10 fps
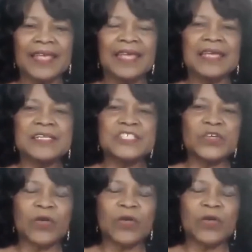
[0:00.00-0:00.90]
And so
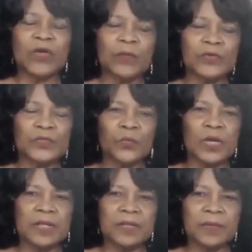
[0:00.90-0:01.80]
I was one of
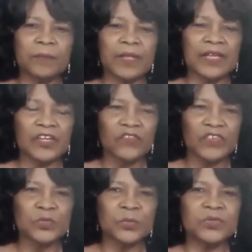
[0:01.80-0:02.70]
the
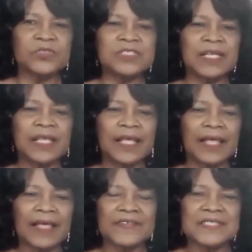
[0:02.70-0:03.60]
individuals at
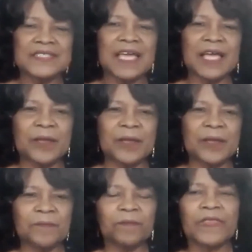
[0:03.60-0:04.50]
the time
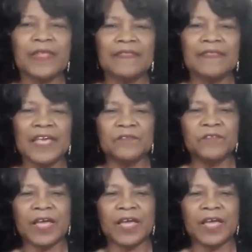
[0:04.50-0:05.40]
that
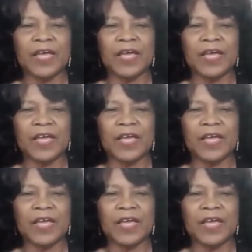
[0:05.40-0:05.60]
volunteered.